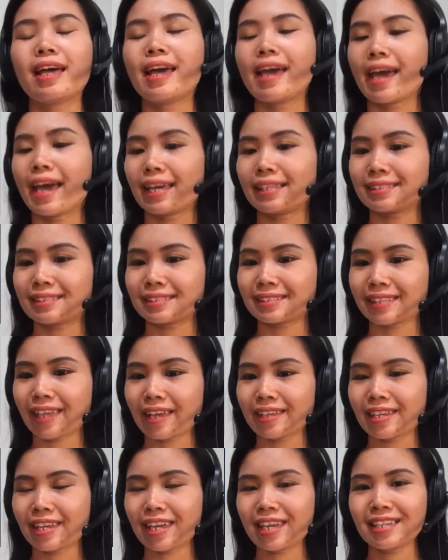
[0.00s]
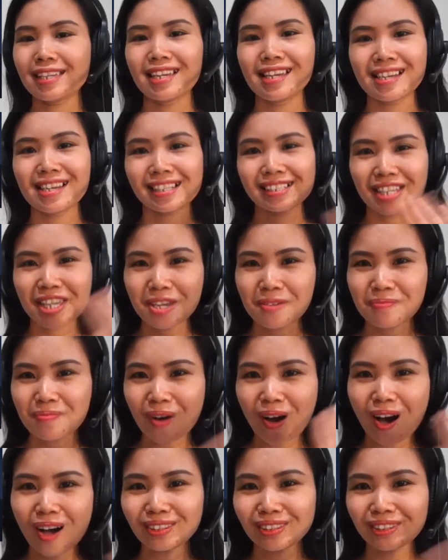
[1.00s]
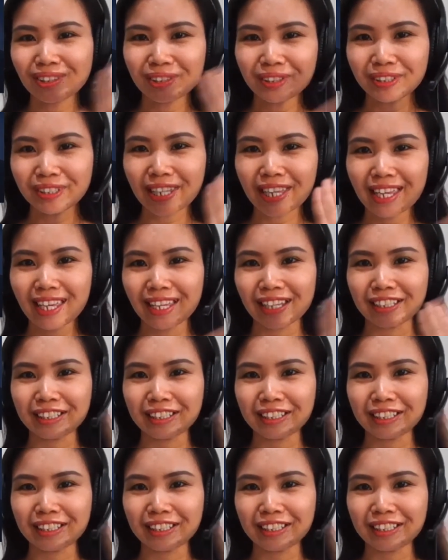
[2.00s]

and saying keep on learning.